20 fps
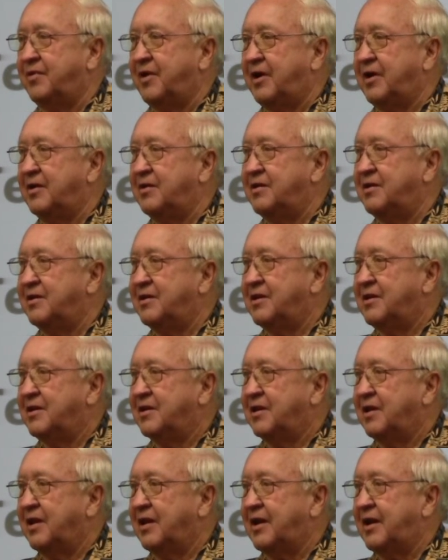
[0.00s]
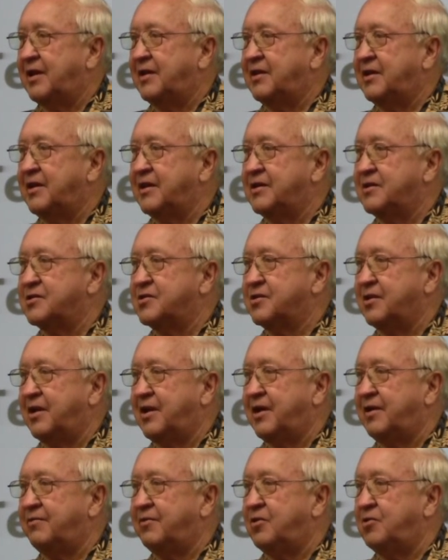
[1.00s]
Find land that's
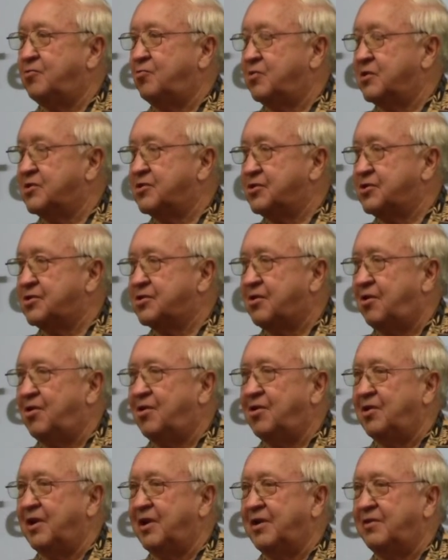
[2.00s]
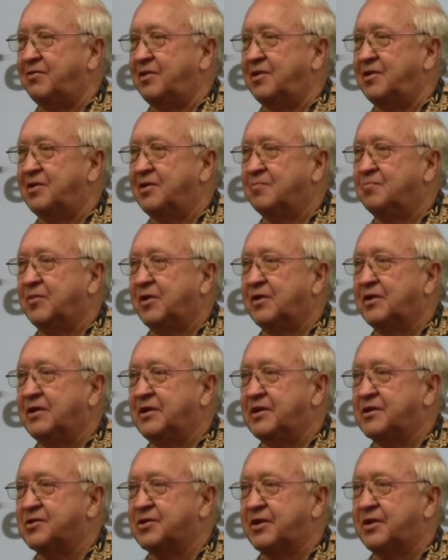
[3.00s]
level, which is all level, but
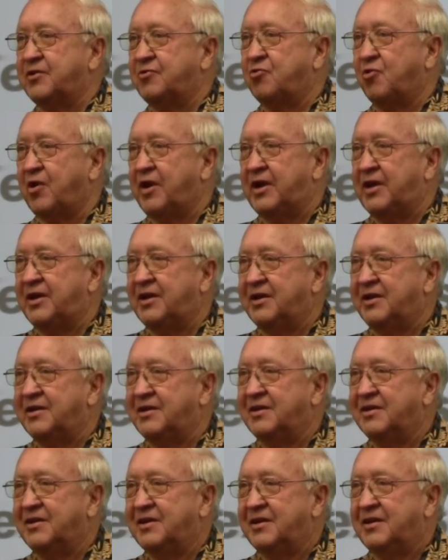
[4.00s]
isn't drained.